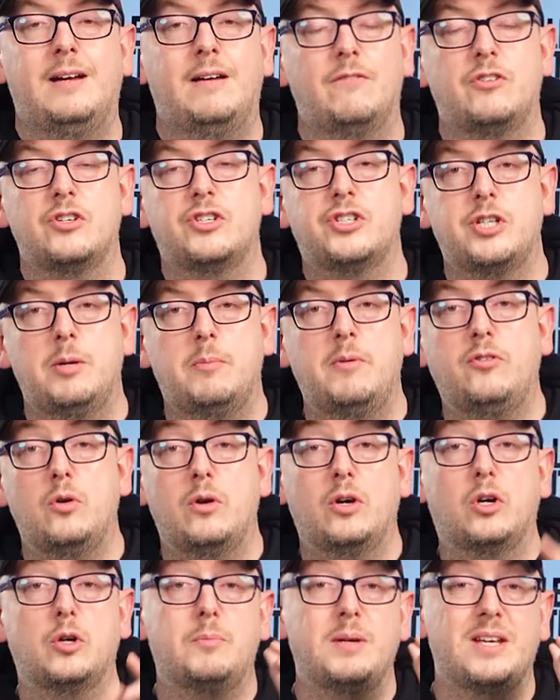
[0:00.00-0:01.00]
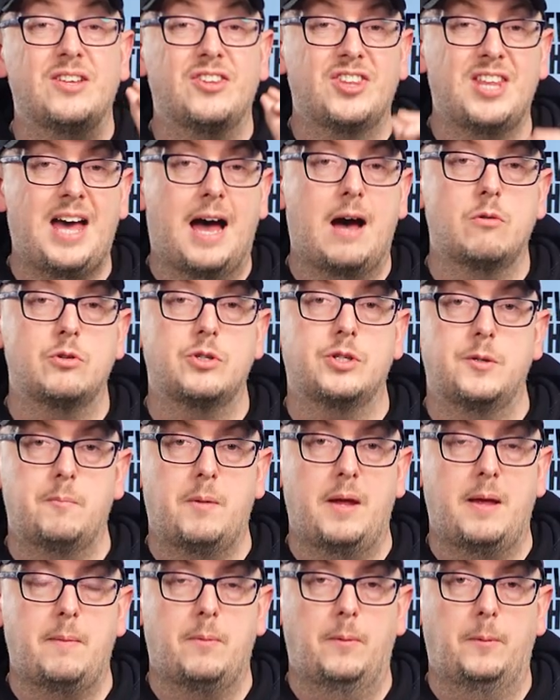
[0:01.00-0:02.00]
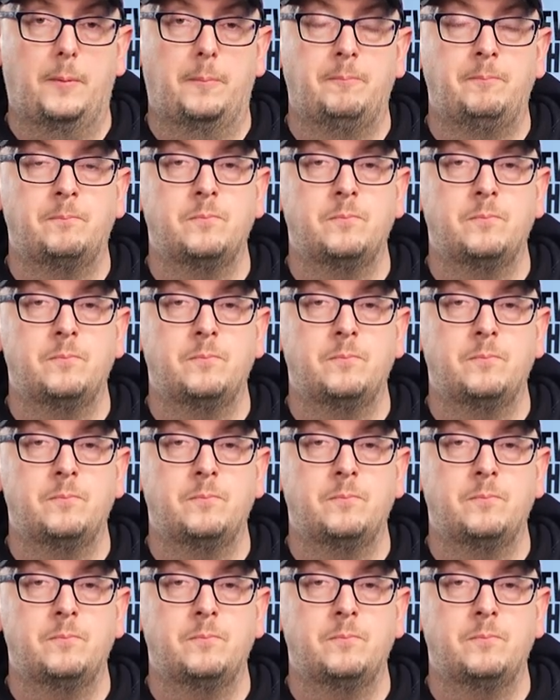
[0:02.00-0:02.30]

For some of you, it could be 1,000 people.